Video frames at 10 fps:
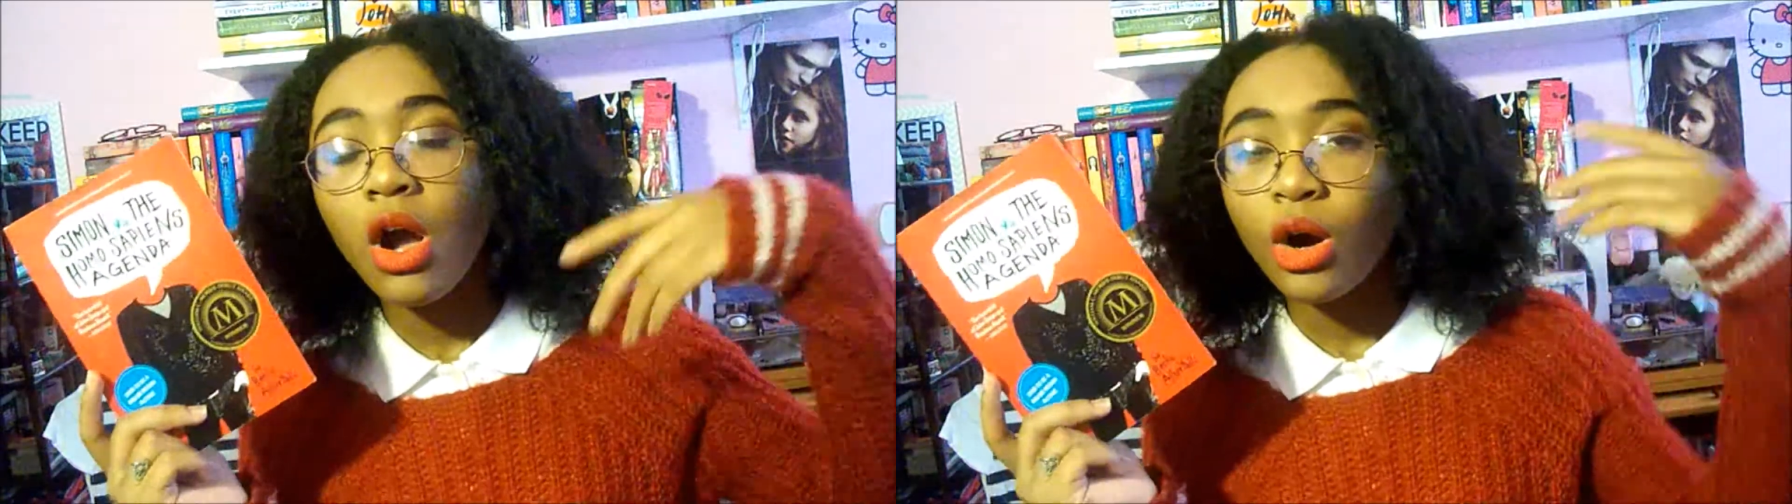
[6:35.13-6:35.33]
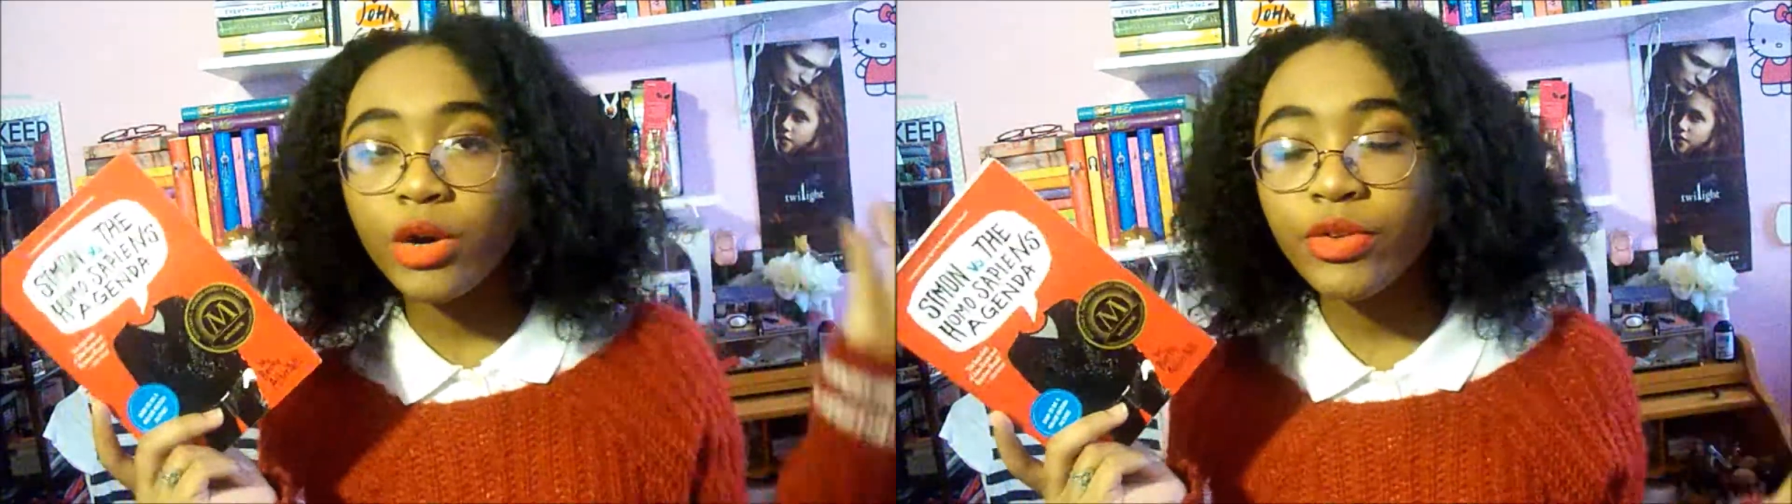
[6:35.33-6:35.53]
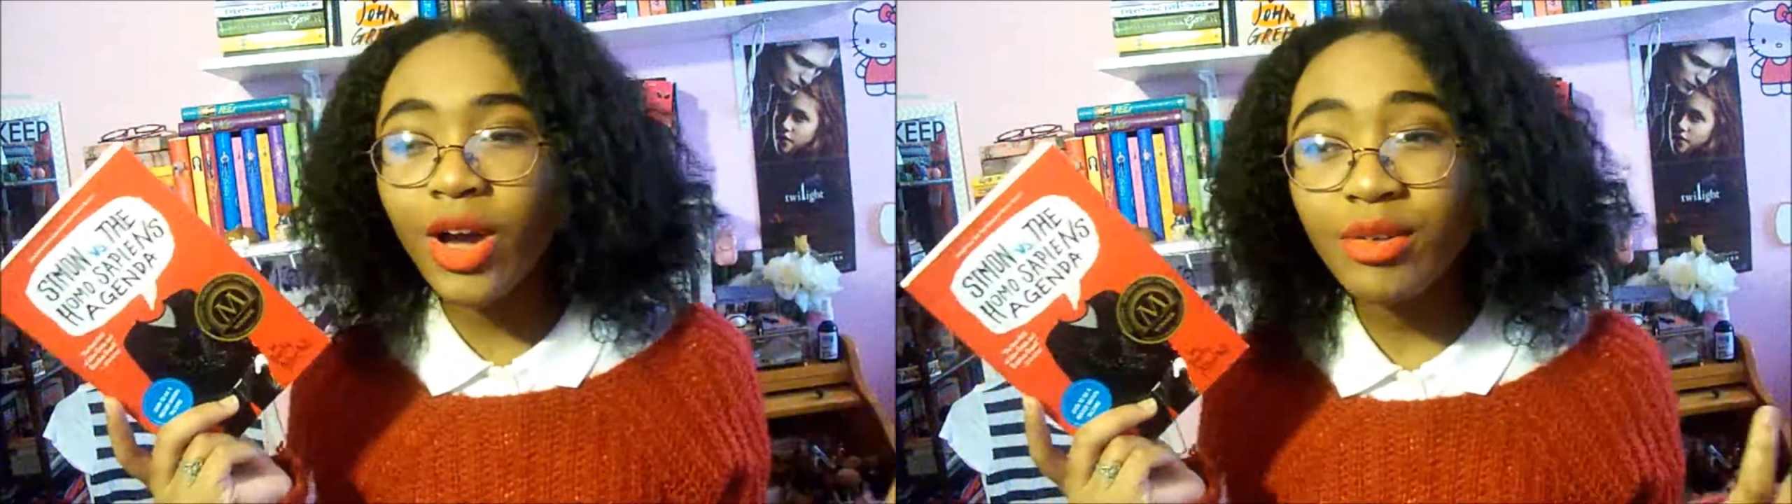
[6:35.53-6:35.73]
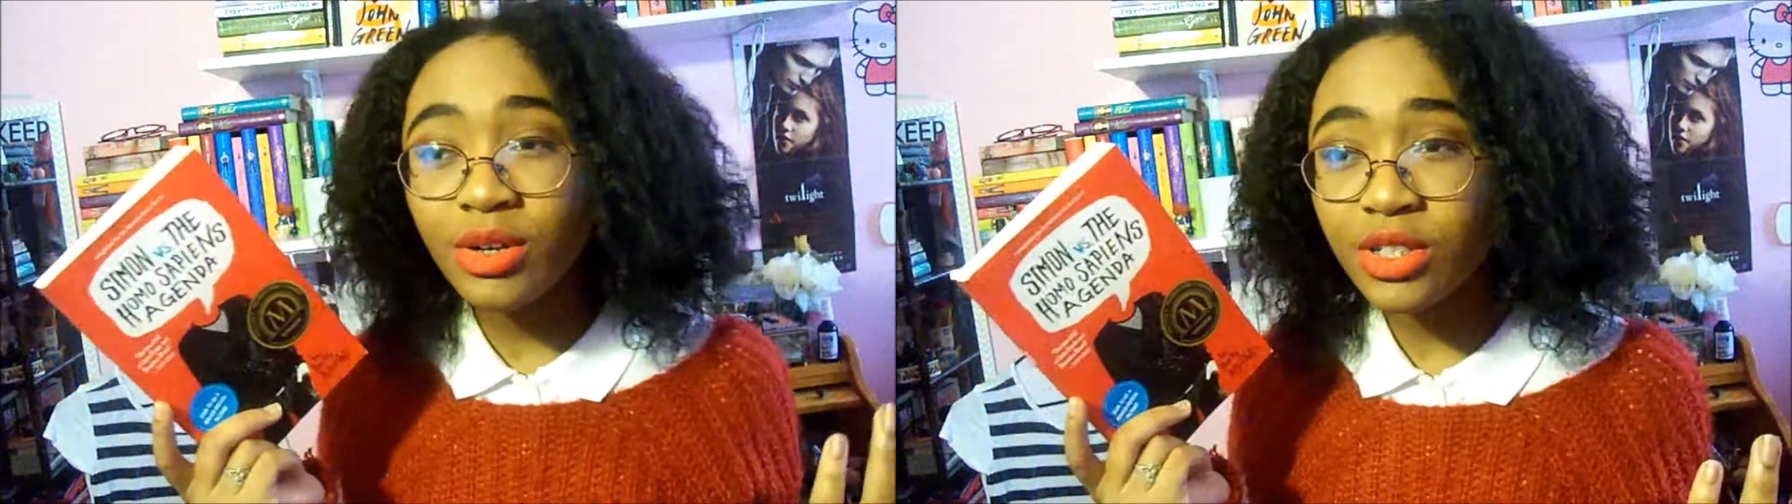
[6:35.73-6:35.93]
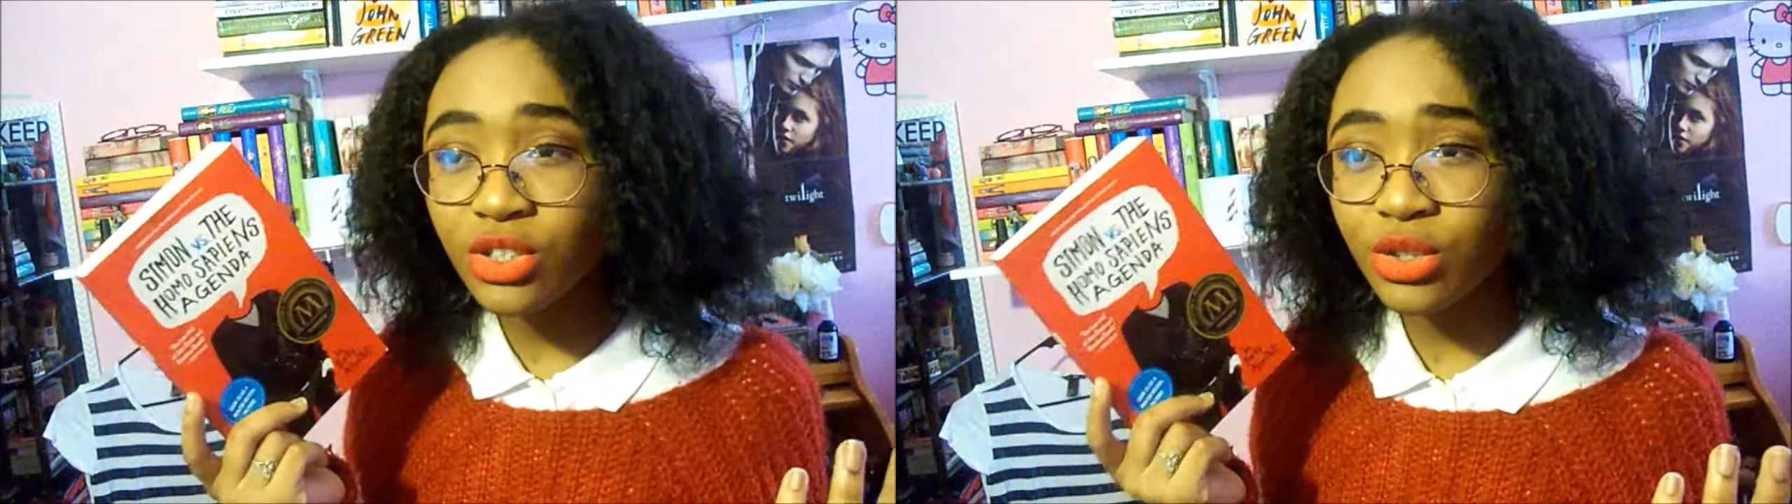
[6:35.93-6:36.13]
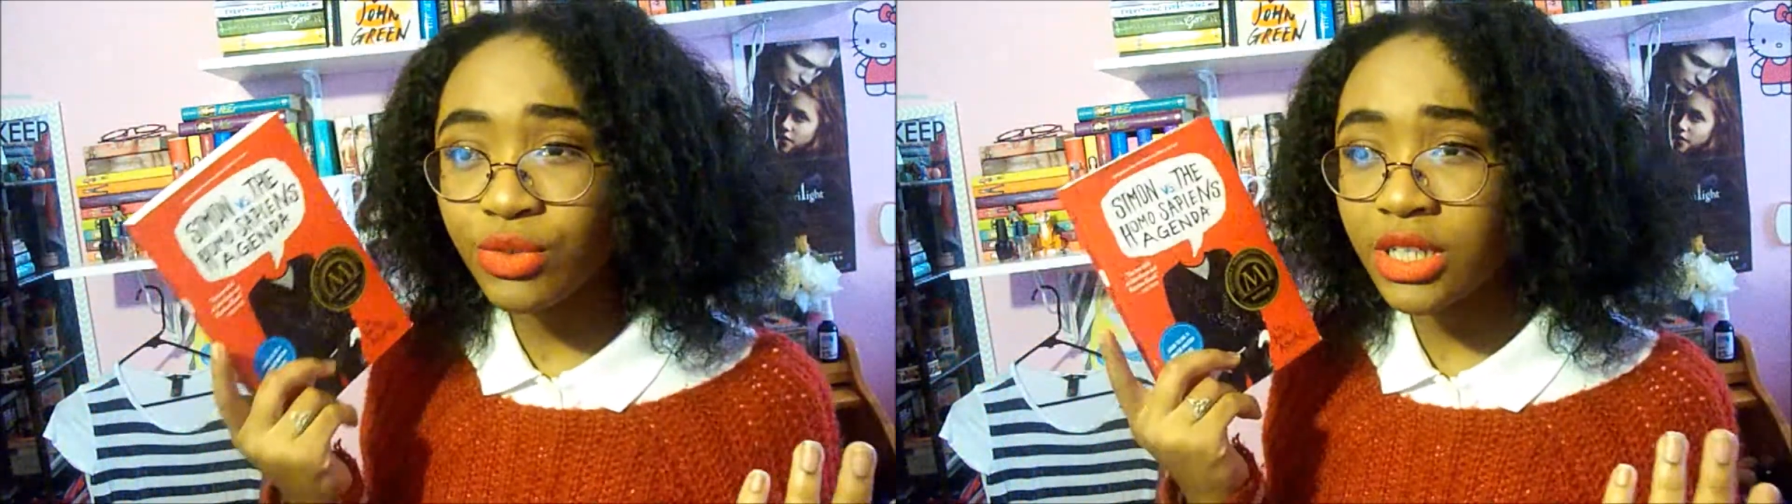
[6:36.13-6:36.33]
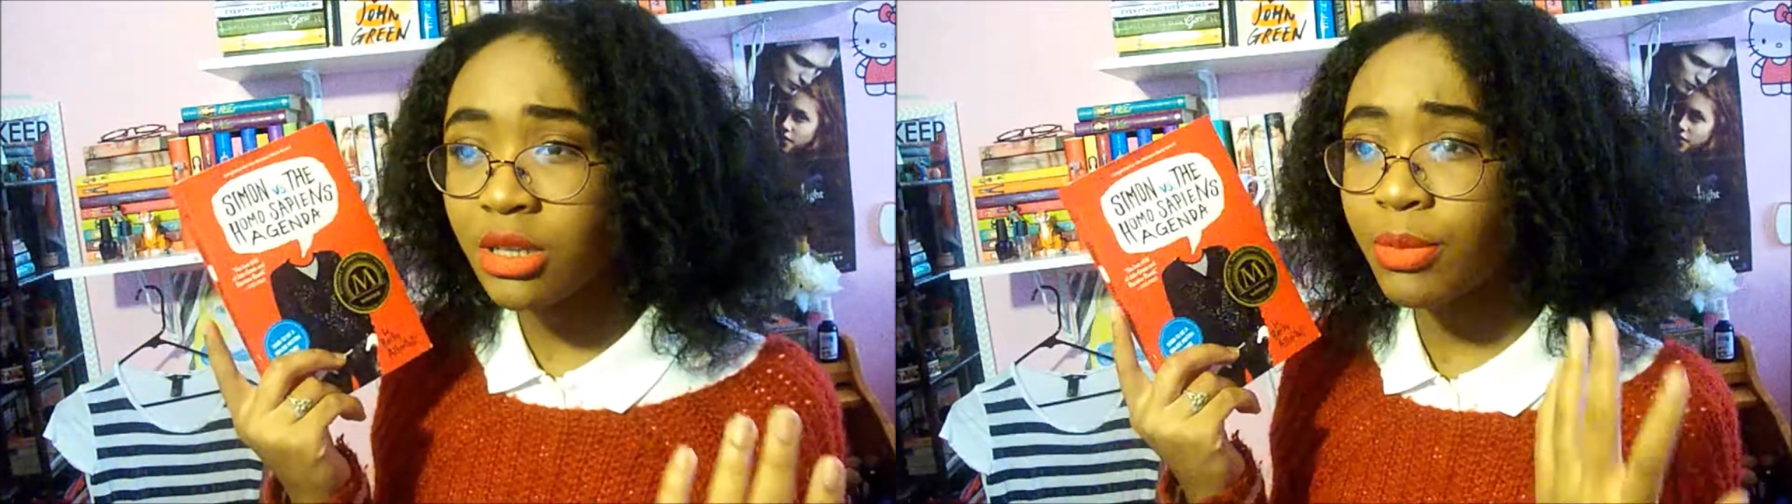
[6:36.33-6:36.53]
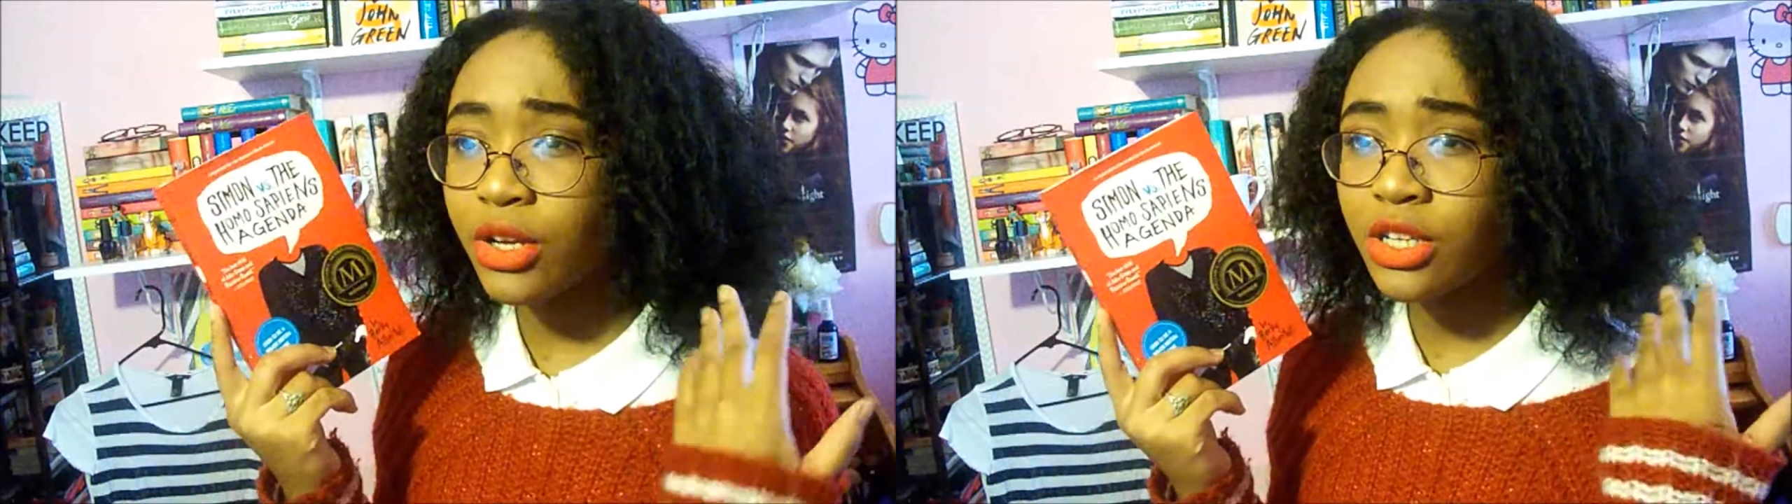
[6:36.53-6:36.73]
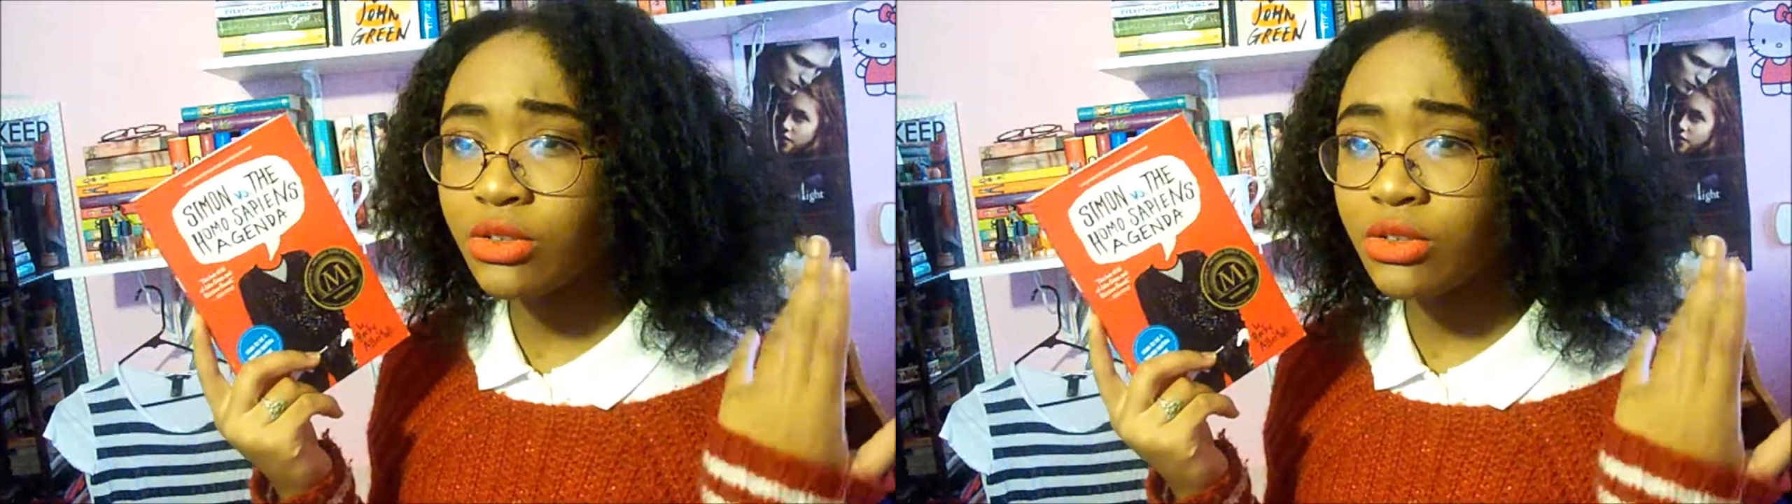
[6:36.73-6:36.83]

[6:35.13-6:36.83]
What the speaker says: Or if you have no interest in reading the book and